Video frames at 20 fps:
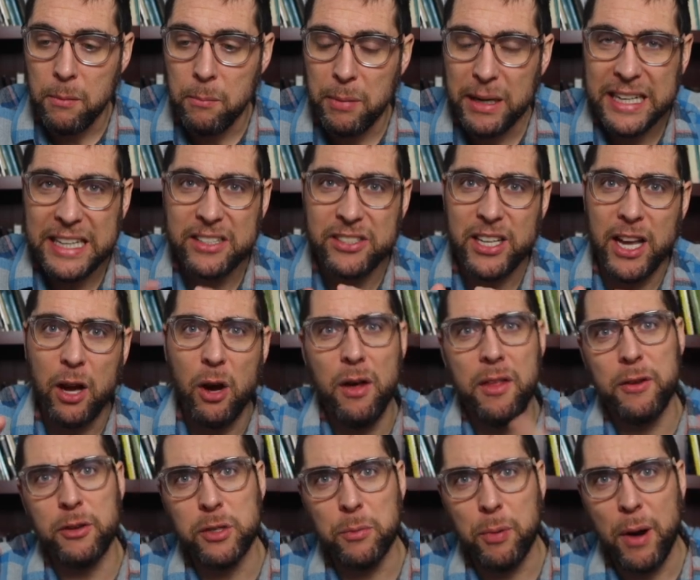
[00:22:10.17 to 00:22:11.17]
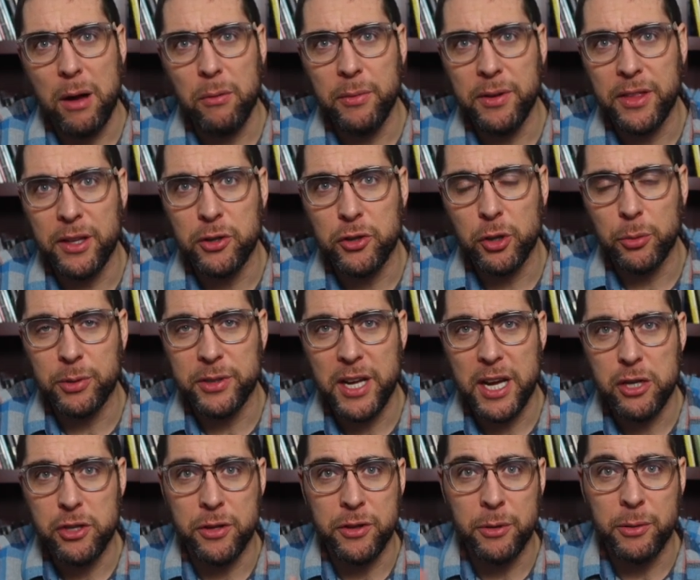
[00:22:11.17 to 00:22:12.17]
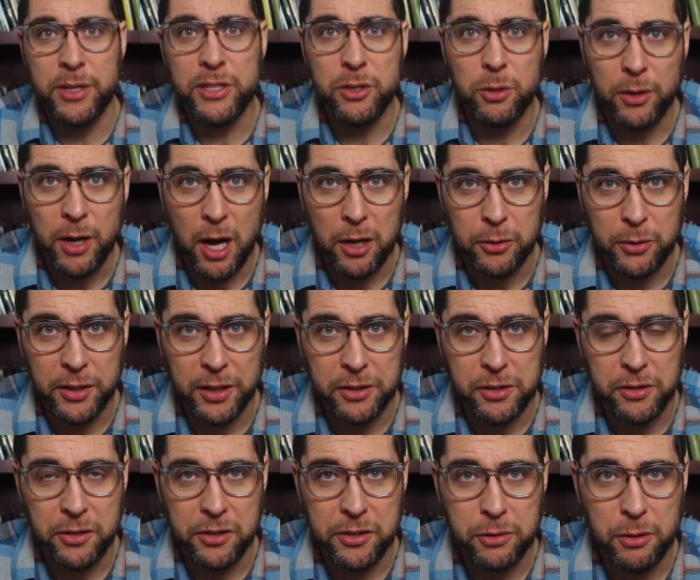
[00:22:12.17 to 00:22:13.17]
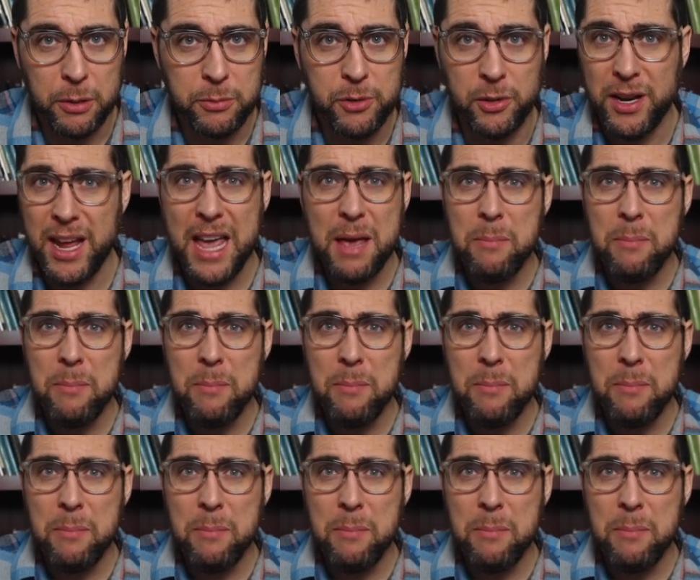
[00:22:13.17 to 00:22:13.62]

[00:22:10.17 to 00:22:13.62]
But he's saying, oh, there's a problem with interpretation. There is no contradiction in the scripture.